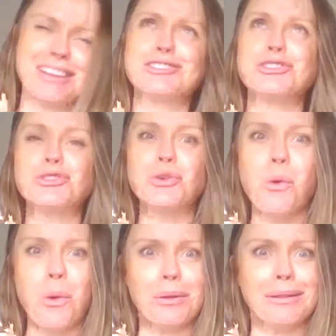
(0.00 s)

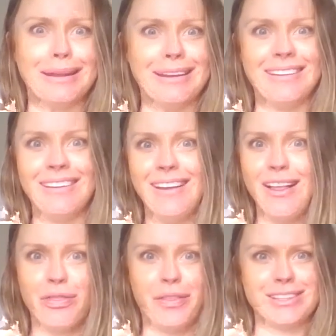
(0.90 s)
Surely
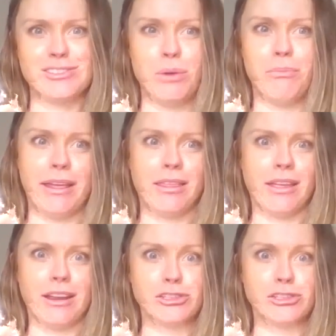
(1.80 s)
that's not my thing.